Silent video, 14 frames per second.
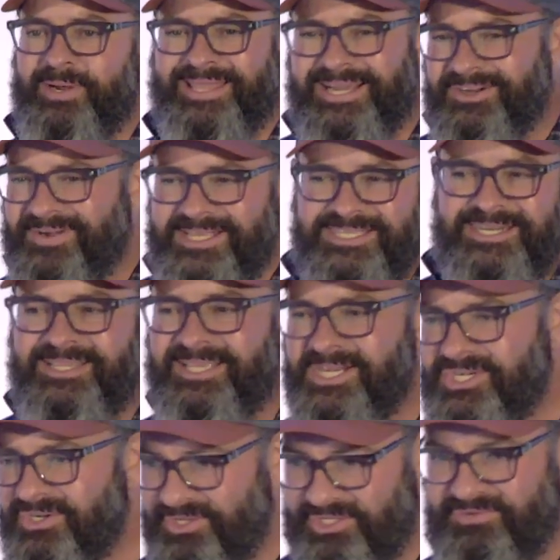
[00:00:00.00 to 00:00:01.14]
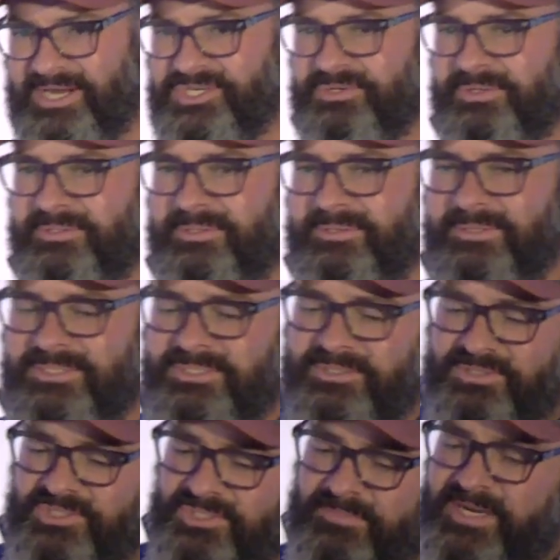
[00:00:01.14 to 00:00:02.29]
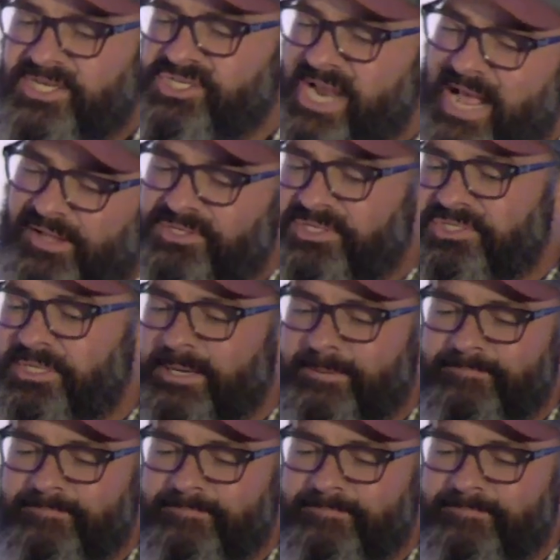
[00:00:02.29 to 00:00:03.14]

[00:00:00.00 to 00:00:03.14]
That creates an additional threshold. So there's so many challenges here.